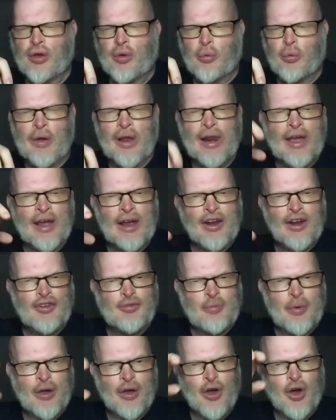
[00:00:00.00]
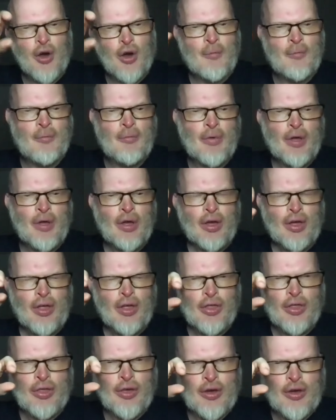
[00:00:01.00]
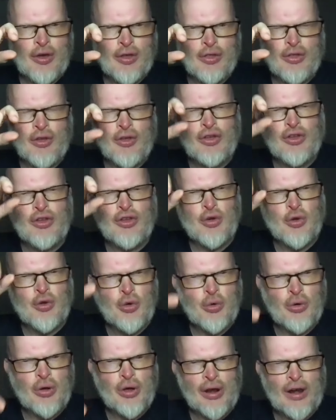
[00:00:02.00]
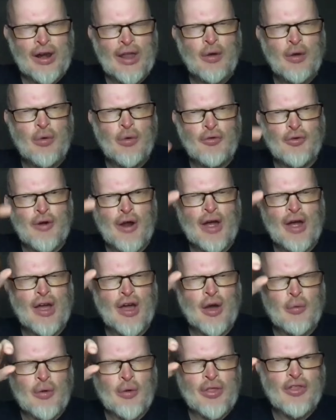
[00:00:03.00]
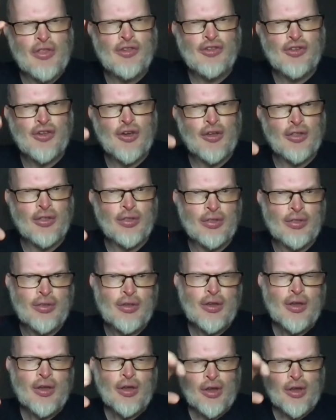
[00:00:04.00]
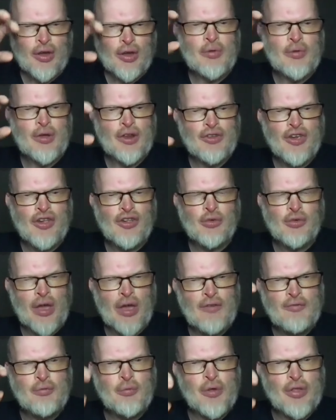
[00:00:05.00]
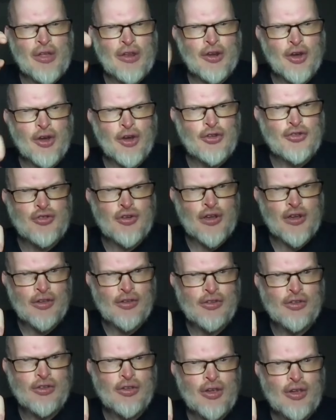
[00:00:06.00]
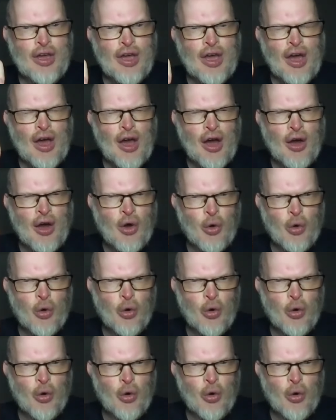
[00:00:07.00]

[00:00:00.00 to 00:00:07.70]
will English become the the new lingua franca within certain communities, even within countries, uh, yes. uh,